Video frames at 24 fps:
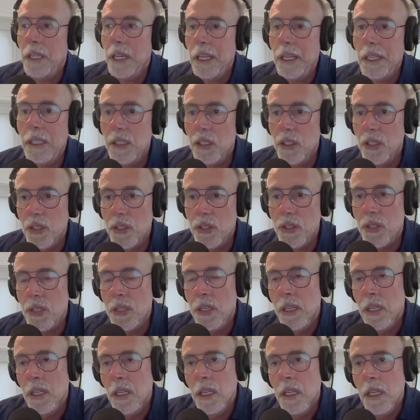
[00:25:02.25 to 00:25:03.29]
acres
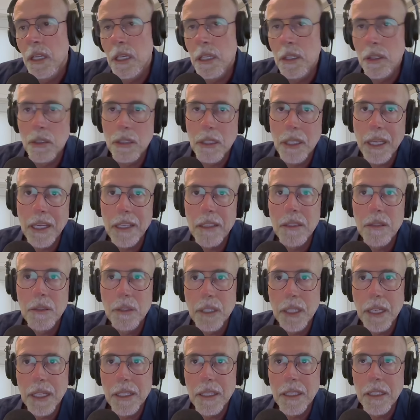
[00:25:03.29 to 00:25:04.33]
in Orlando and
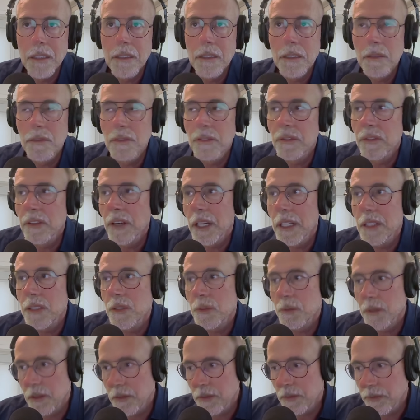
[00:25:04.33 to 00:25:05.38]
getting into fights
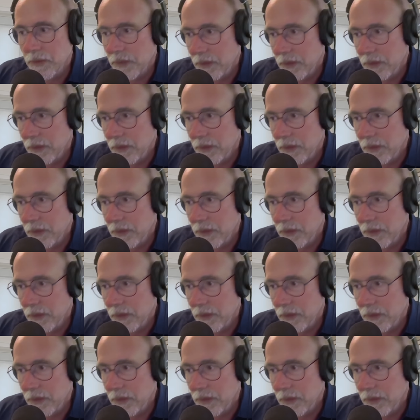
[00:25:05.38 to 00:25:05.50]
with,